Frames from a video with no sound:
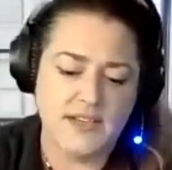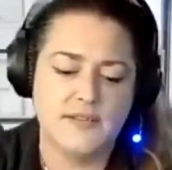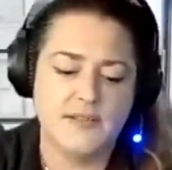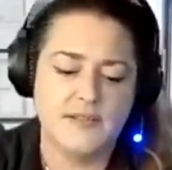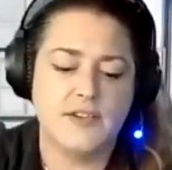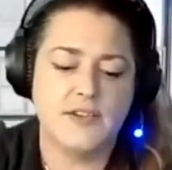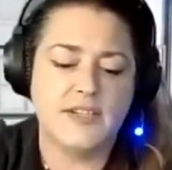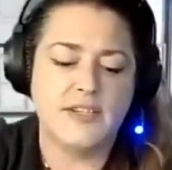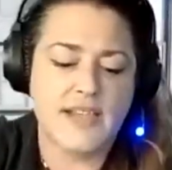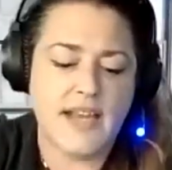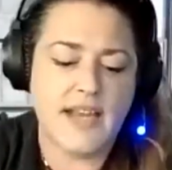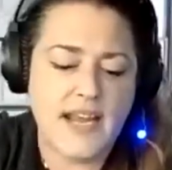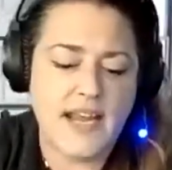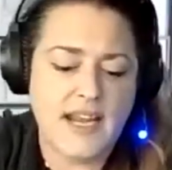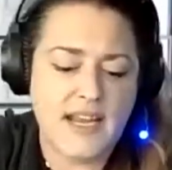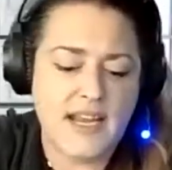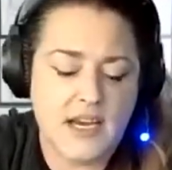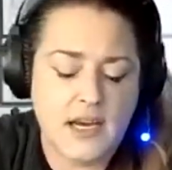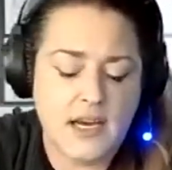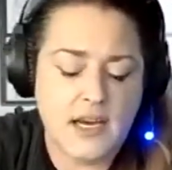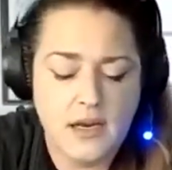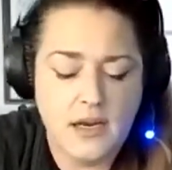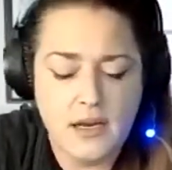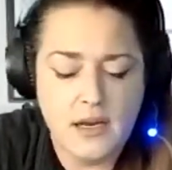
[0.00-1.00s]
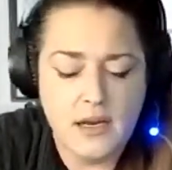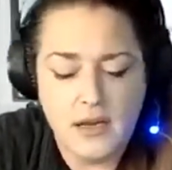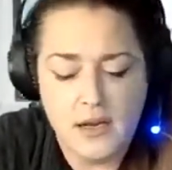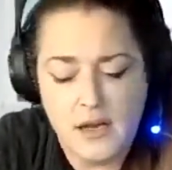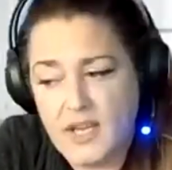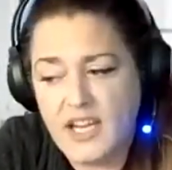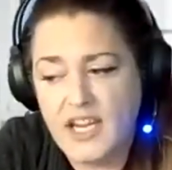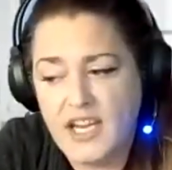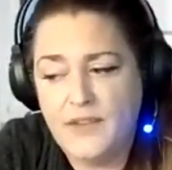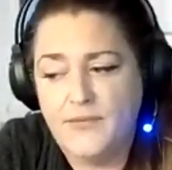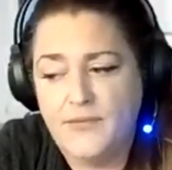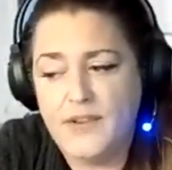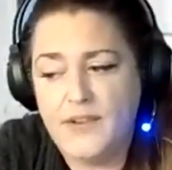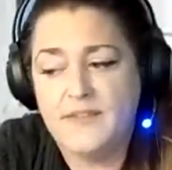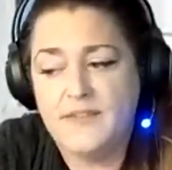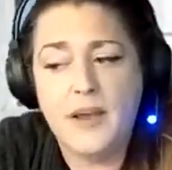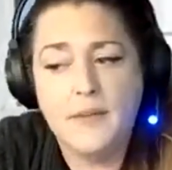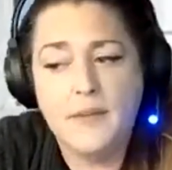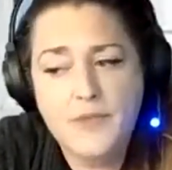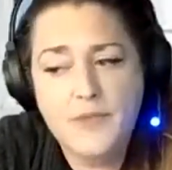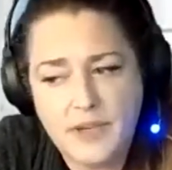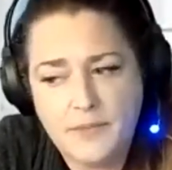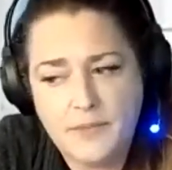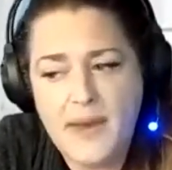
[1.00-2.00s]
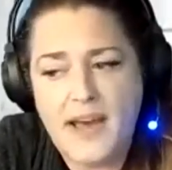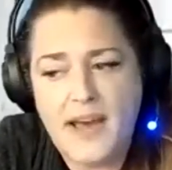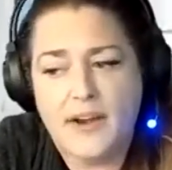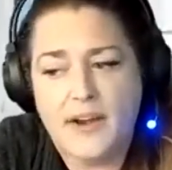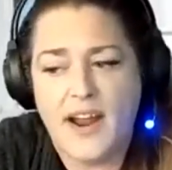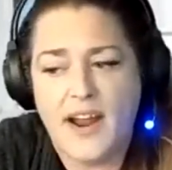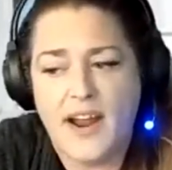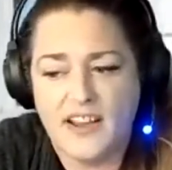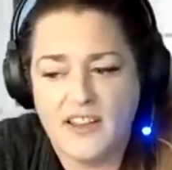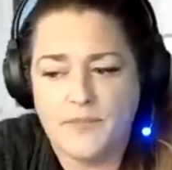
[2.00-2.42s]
is to take, if a subject matter